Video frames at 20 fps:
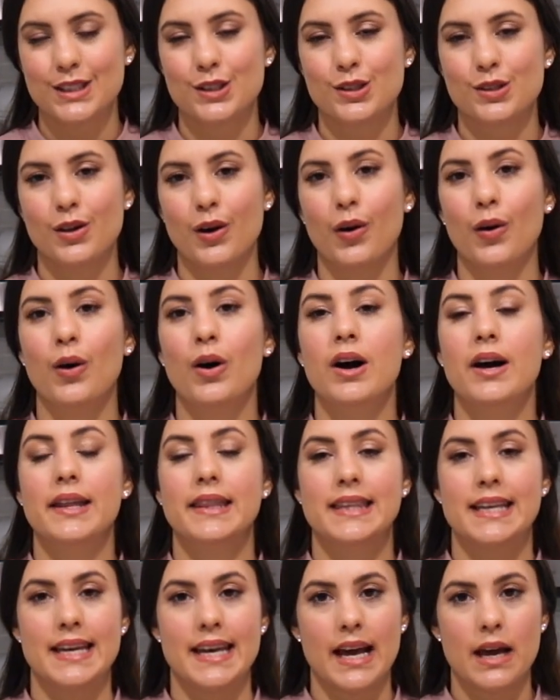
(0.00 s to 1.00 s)
So
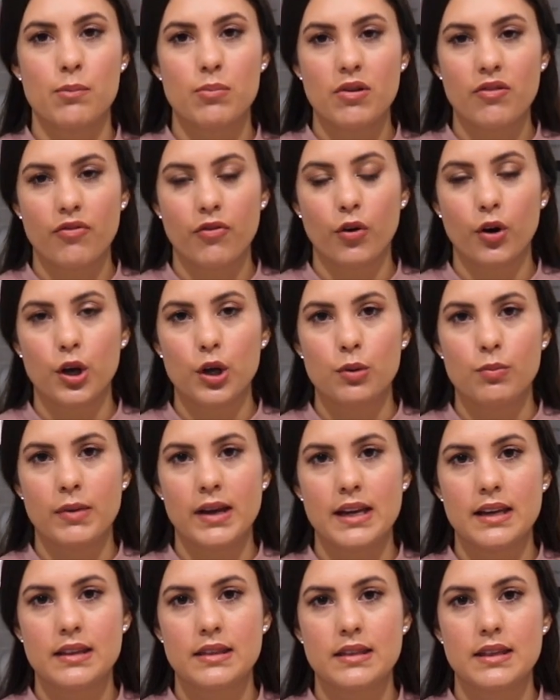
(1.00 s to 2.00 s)
the night before you
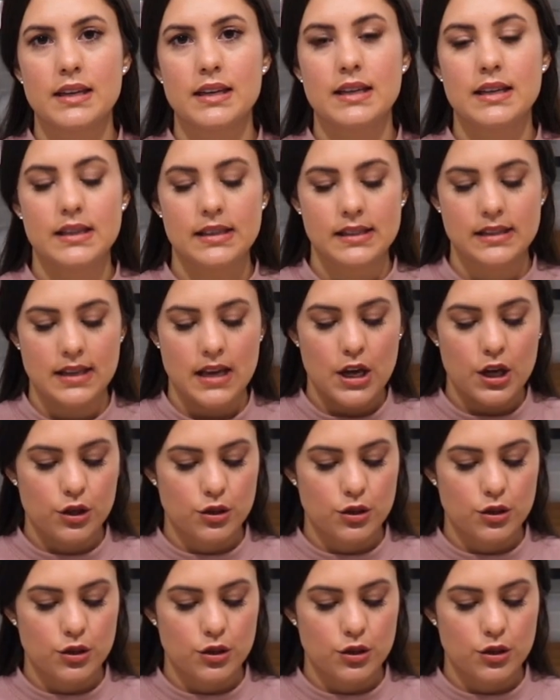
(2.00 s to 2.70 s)
make this,